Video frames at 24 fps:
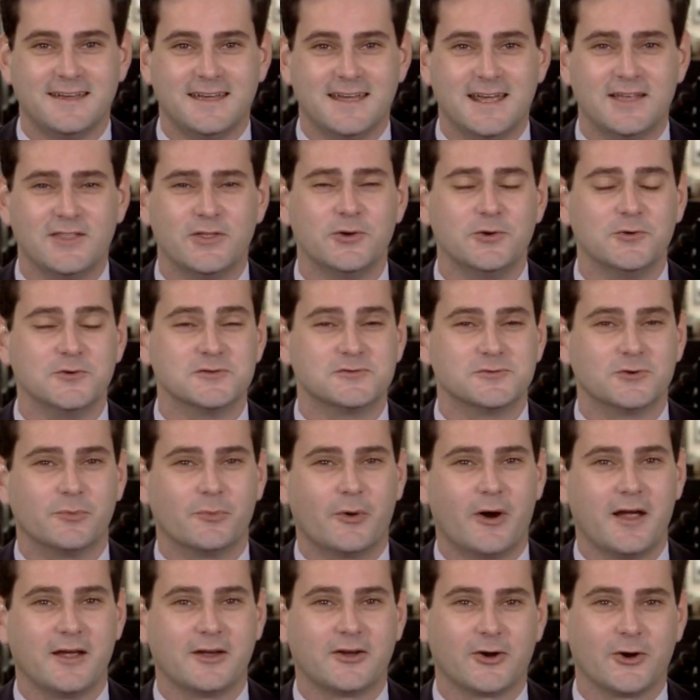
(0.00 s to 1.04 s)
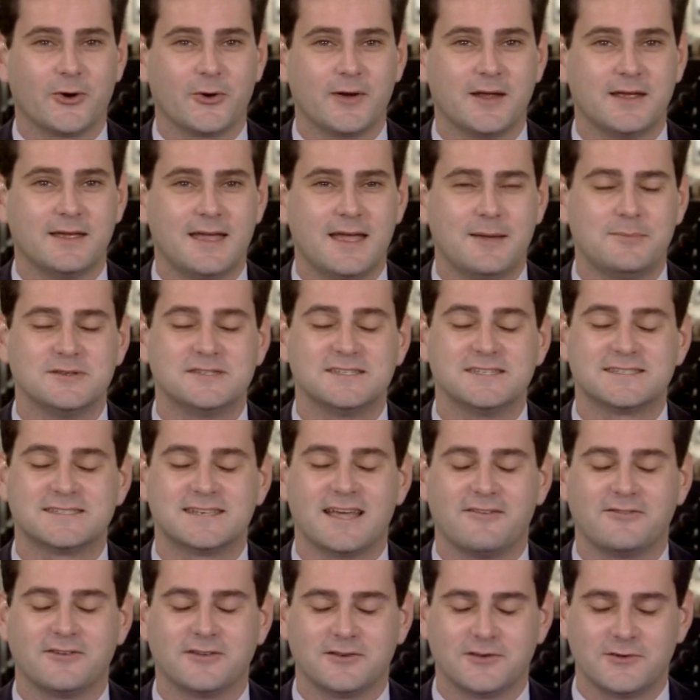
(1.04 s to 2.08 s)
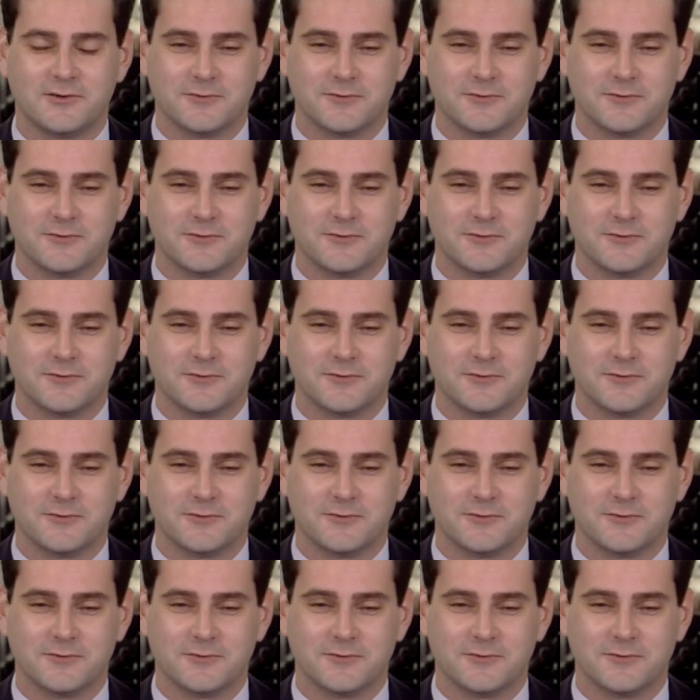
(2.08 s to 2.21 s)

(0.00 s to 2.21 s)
In the newsroom, Ryan Curry, ABC 7